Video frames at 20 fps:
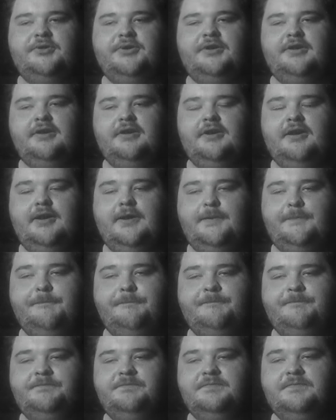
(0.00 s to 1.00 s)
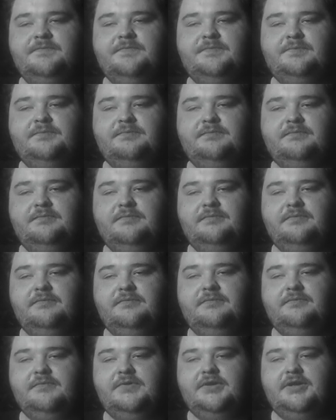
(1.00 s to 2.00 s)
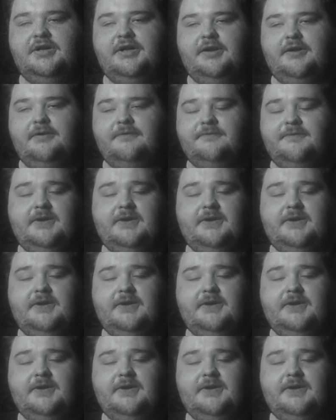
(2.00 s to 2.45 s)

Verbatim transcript: but um, uh,